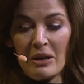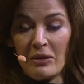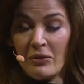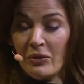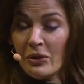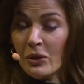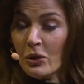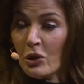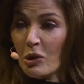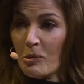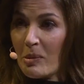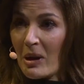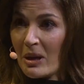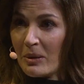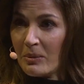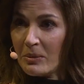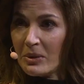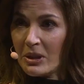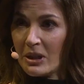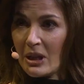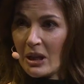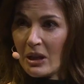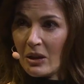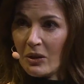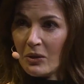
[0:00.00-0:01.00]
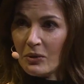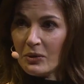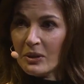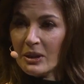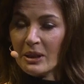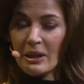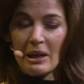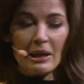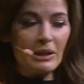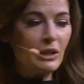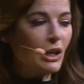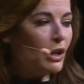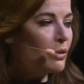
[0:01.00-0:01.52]
feel good about themselves,
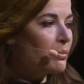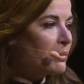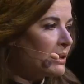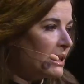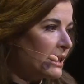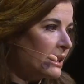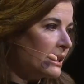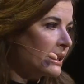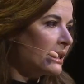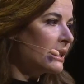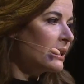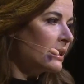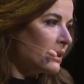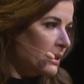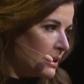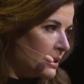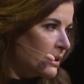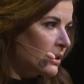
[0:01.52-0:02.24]
and I don't mean